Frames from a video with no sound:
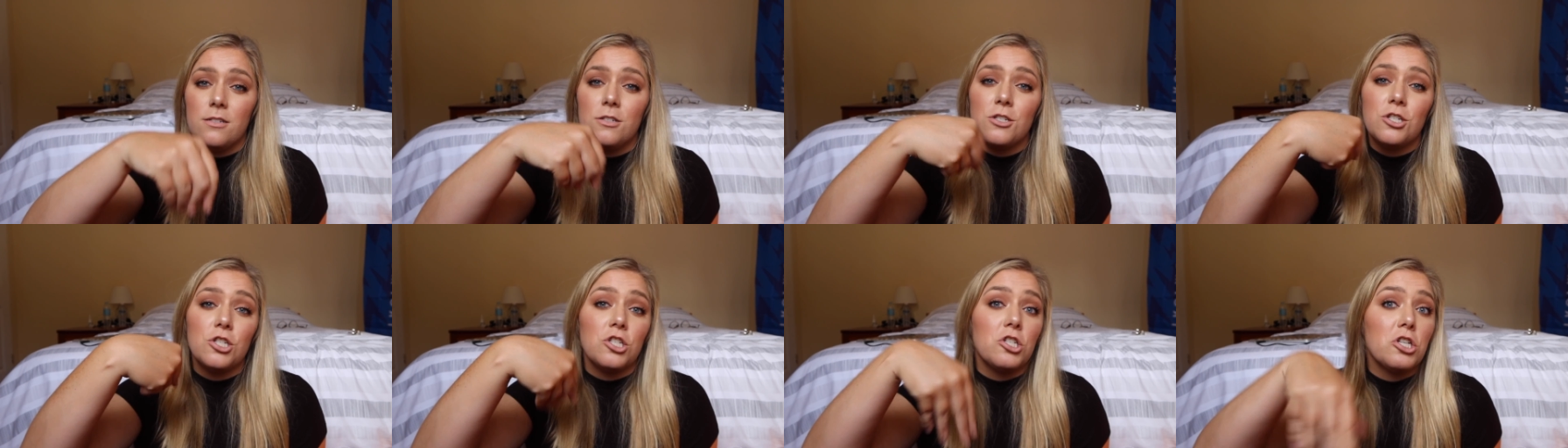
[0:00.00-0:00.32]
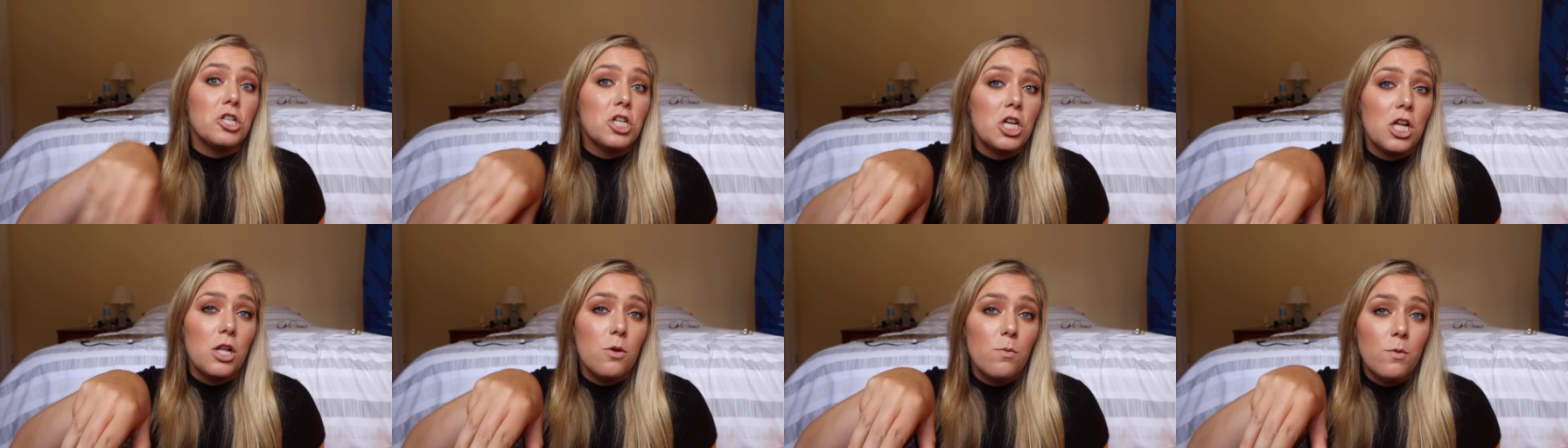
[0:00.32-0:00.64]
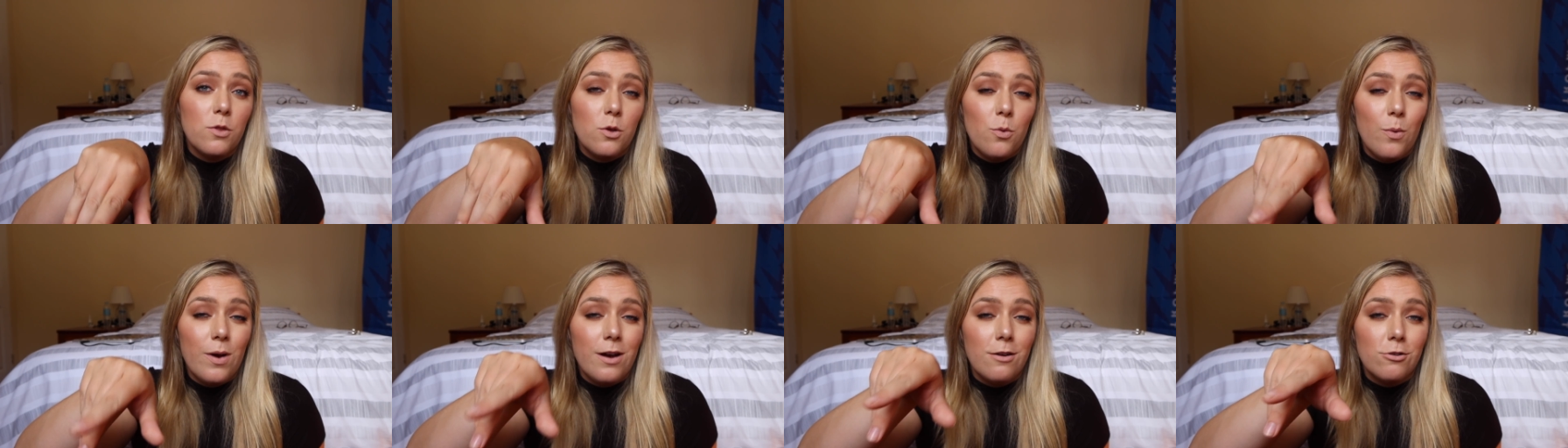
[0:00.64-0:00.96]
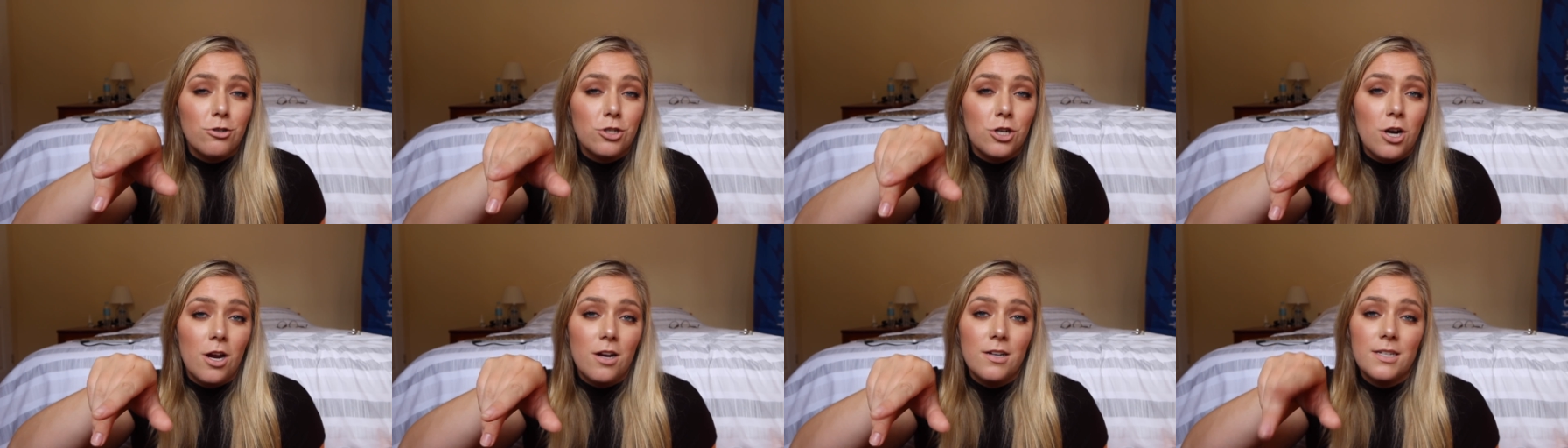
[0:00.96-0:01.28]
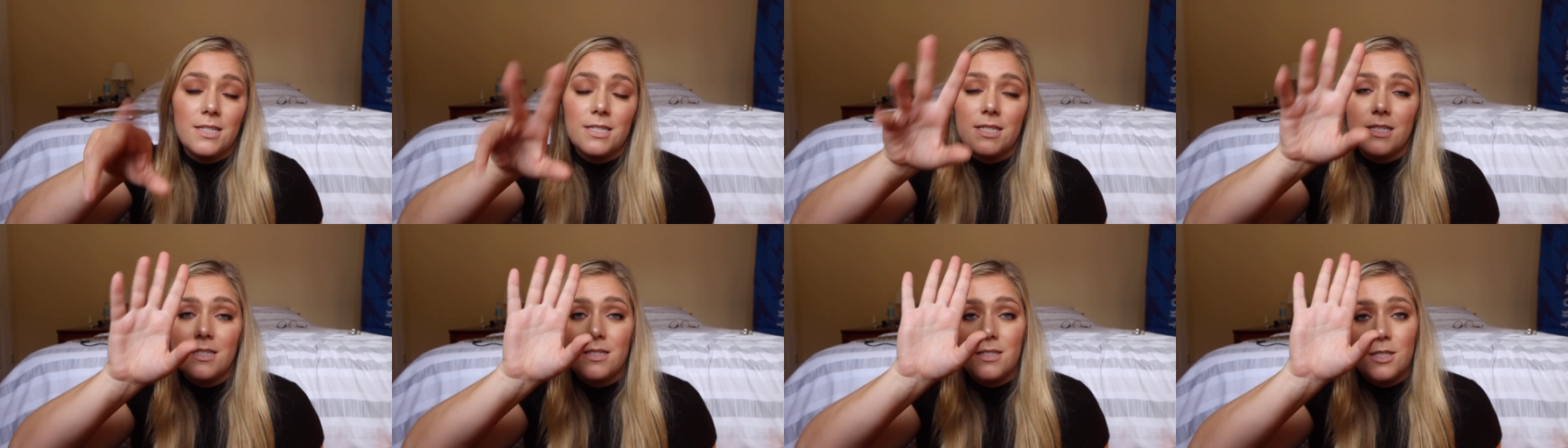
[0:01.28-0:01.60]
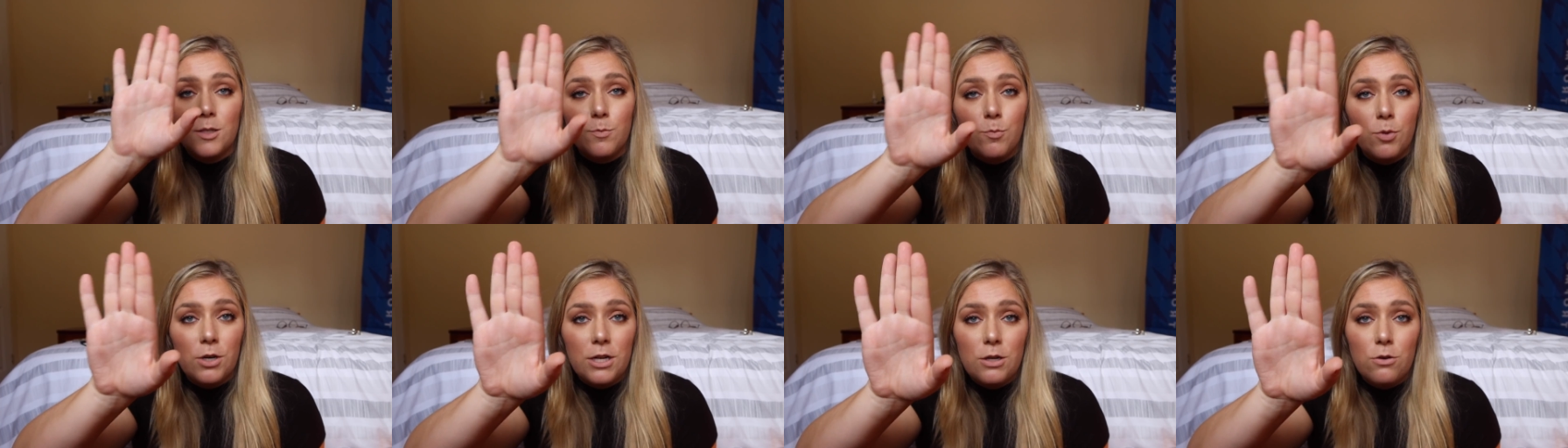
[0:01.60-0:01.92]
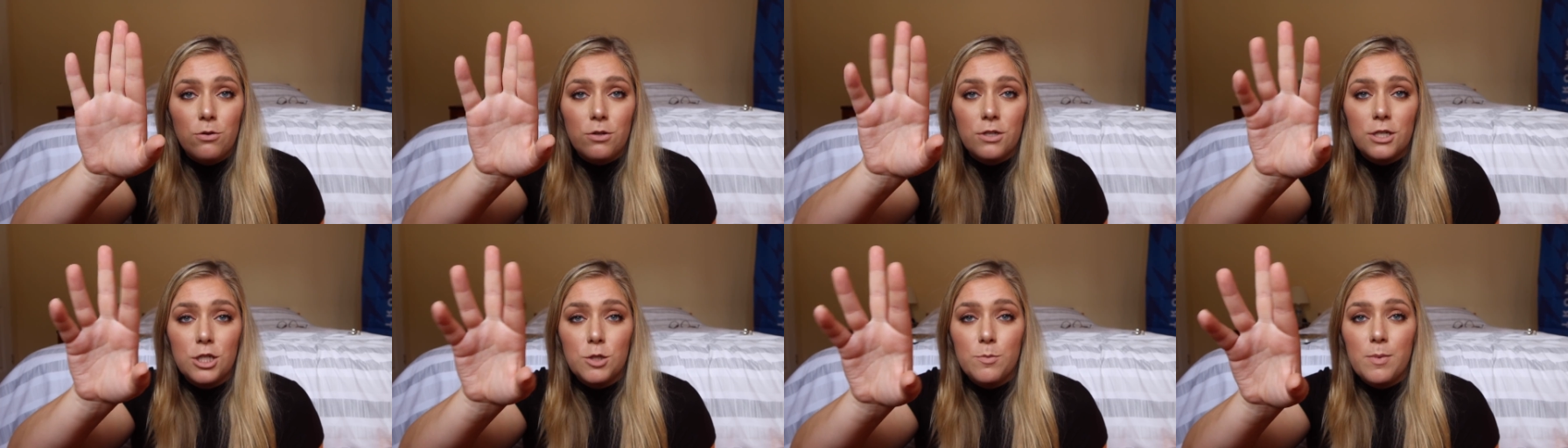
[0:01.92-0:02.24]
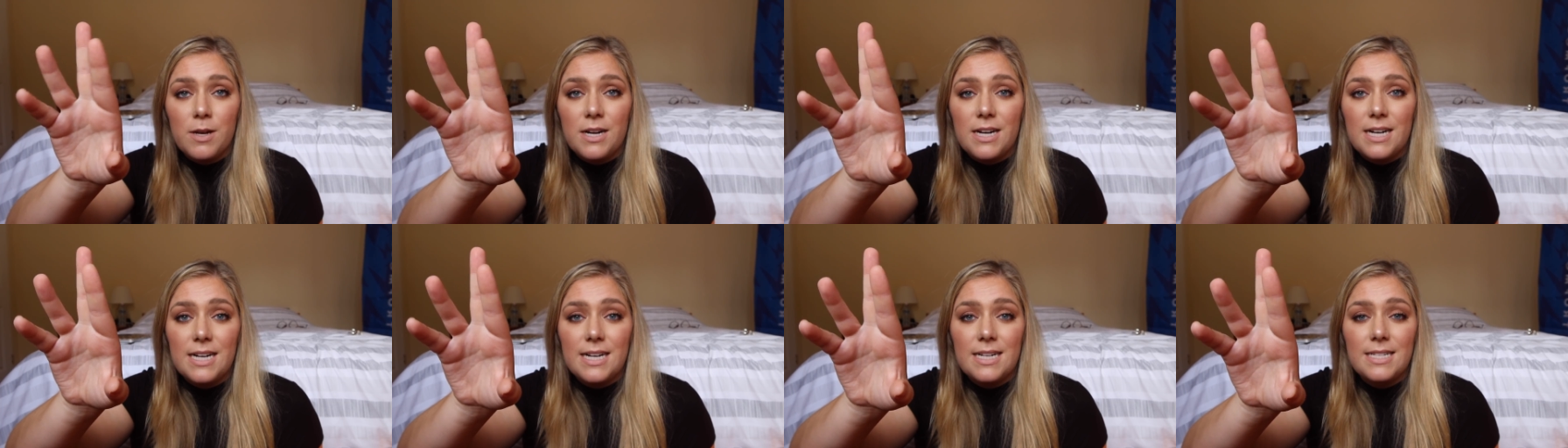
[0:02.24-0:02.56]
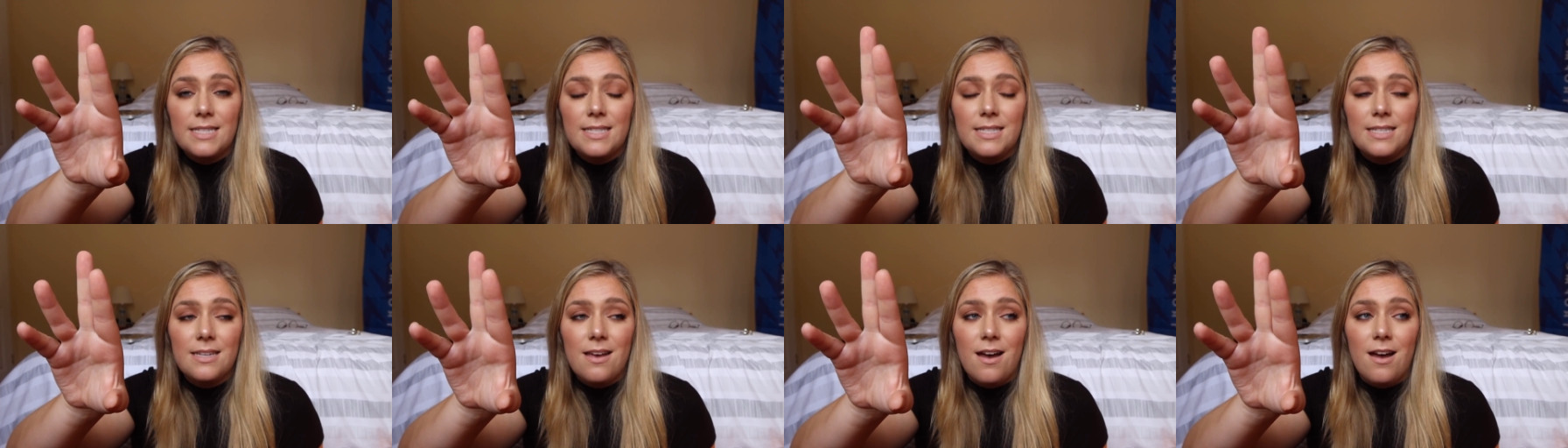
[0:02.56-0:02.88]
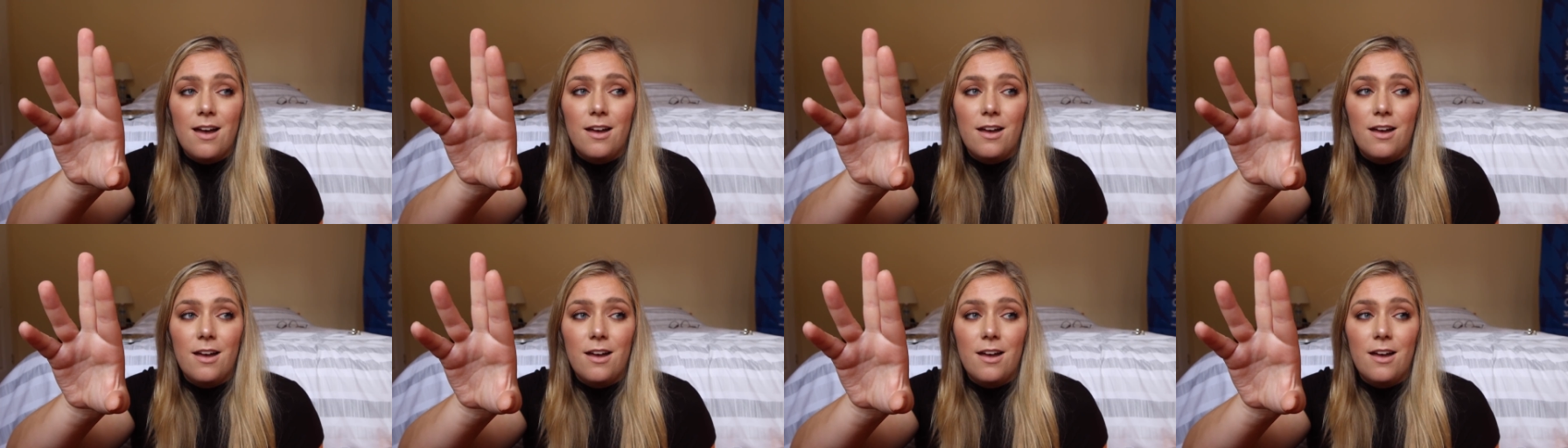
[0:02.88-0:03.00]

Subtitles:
just chilling with the whale sharks. It's a pretty cool experience.